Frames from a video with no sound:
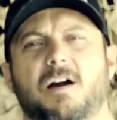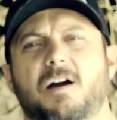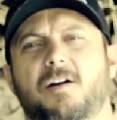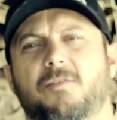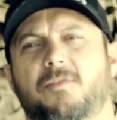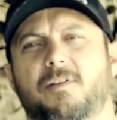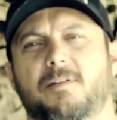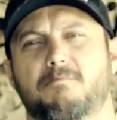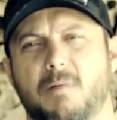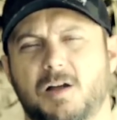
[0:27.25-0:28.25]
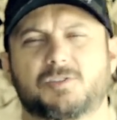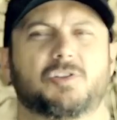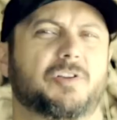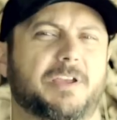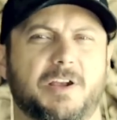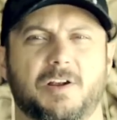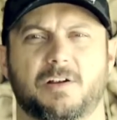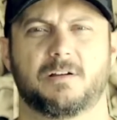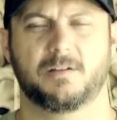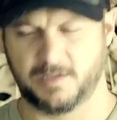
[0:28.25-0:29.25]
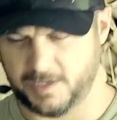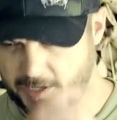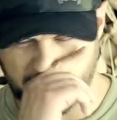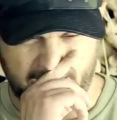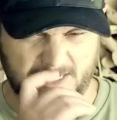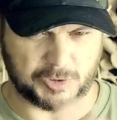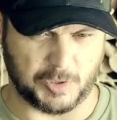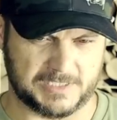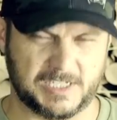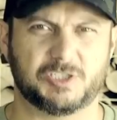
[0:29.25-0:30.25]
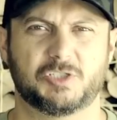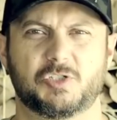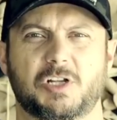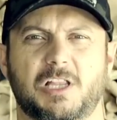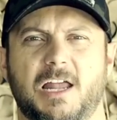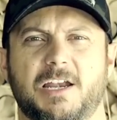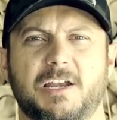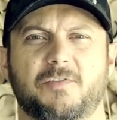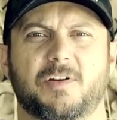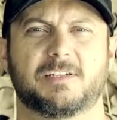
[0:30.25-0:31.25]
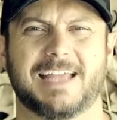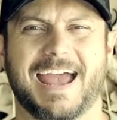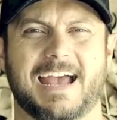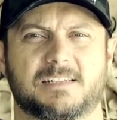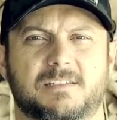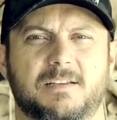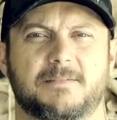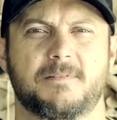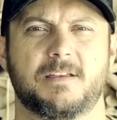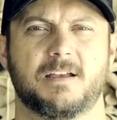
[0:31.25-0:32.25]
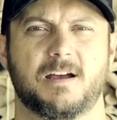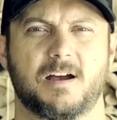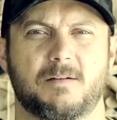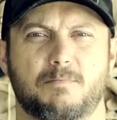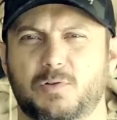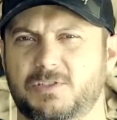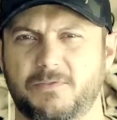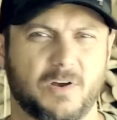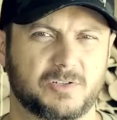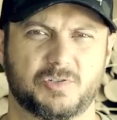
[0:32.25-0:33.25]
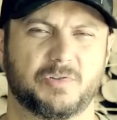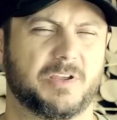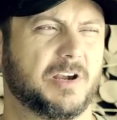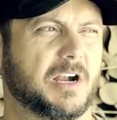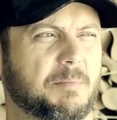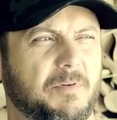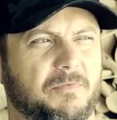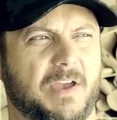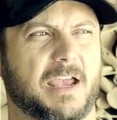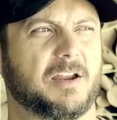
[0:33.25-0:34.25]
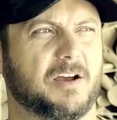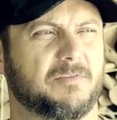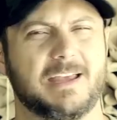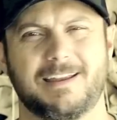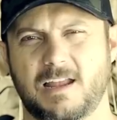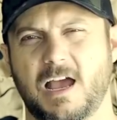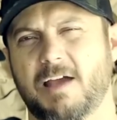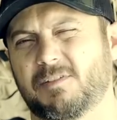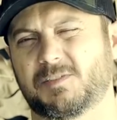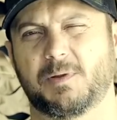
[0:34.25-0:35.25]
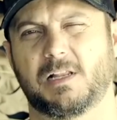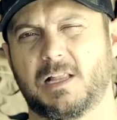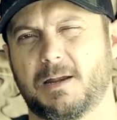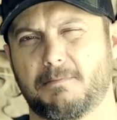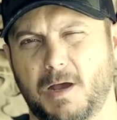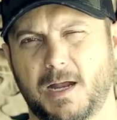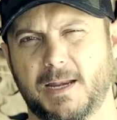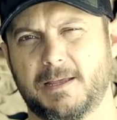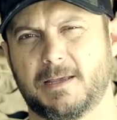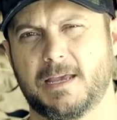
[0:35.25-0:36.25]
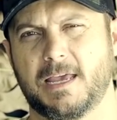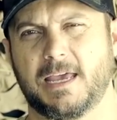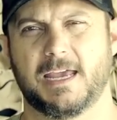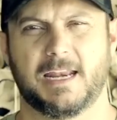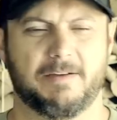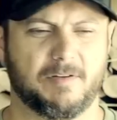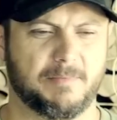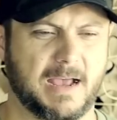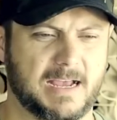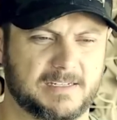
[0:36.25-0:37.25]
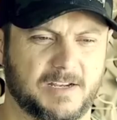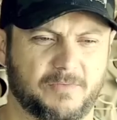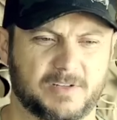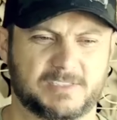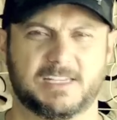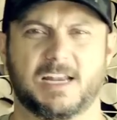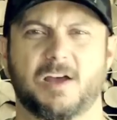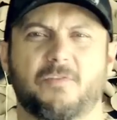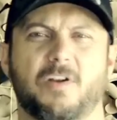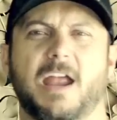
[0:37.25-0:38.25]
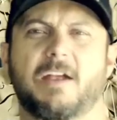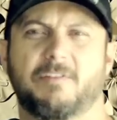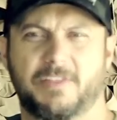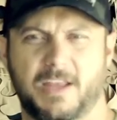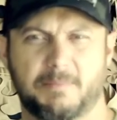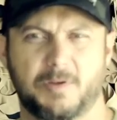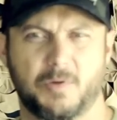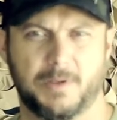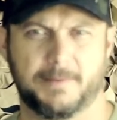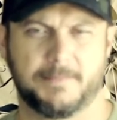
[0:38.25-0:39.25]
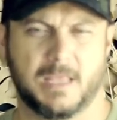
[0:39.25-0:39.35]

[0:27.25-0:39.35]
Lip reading: of modular gear that can transition to a lot of different tasks, multifunctional gear. I'm a fan of not having to spend a lot of money and having to buy a different setup for everything I'm doing.